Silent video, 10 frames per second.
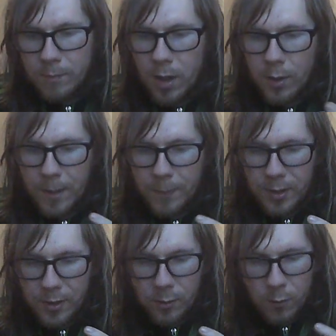Oh yeah,
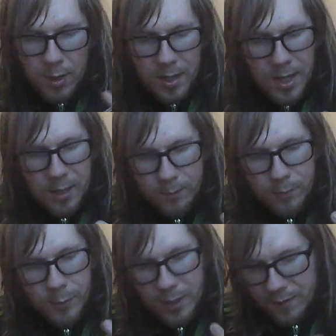player 1, and
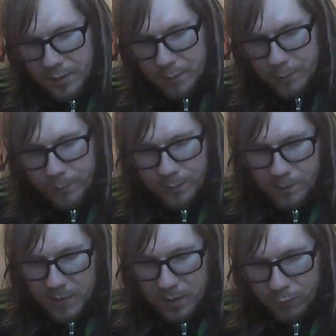we have a
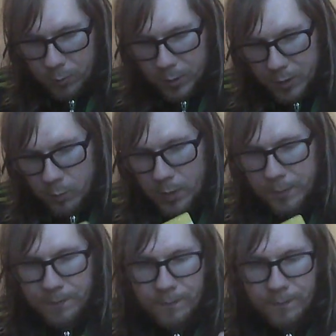thing for player 1.